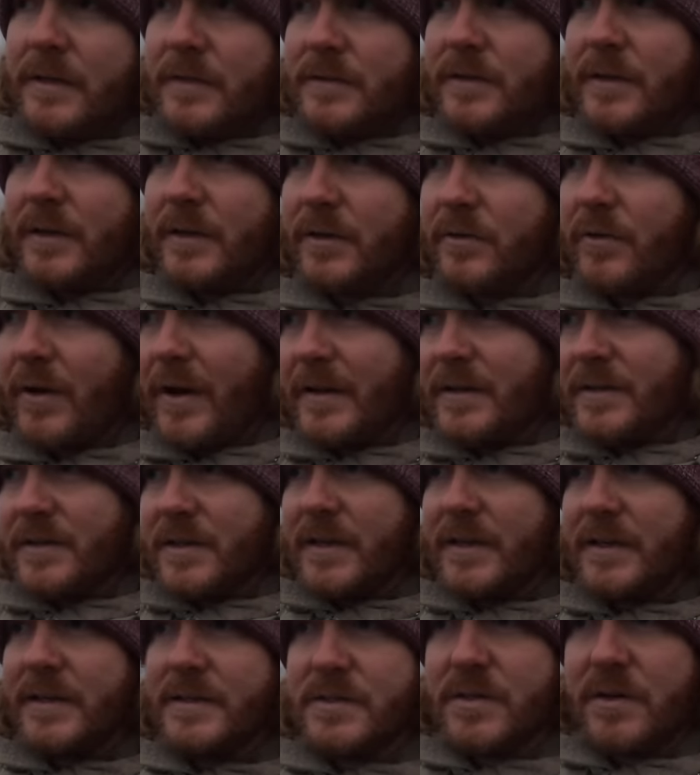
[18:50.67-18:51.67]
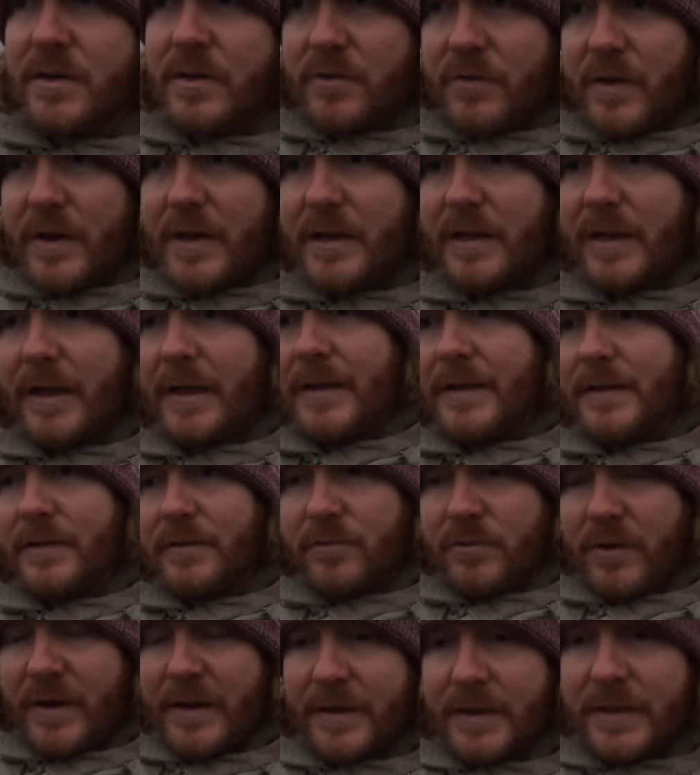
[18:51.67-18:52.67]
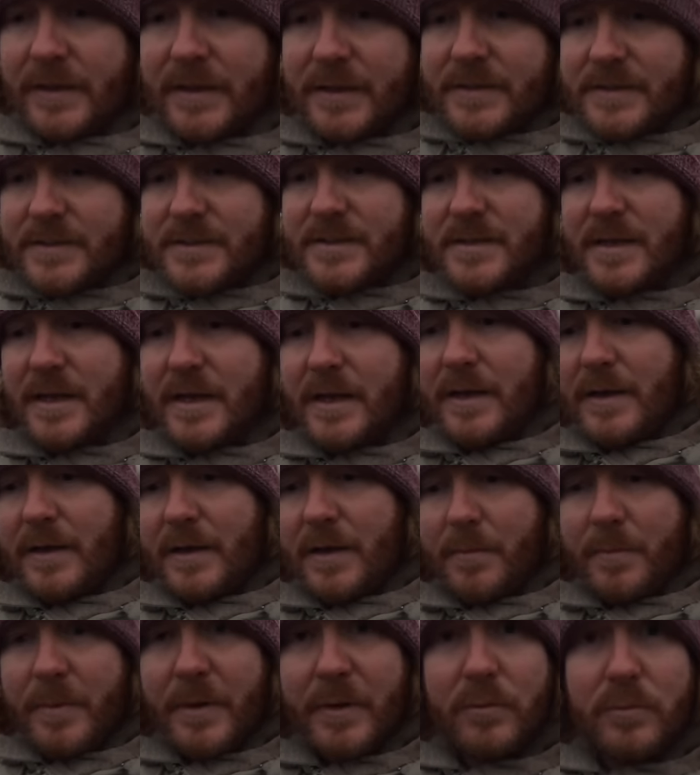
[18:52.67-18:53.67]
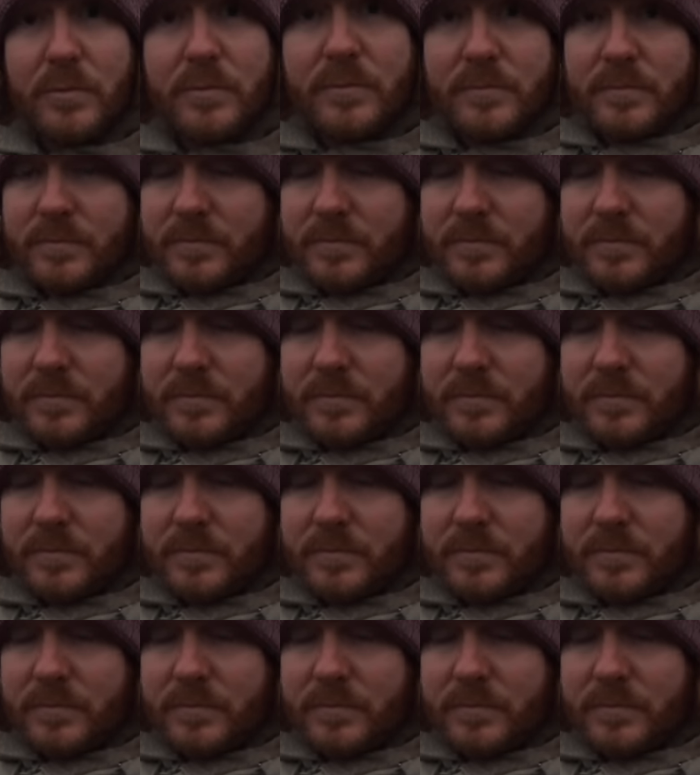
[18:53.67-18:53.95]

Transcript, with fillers: their grandkids or their great grandkids uh, about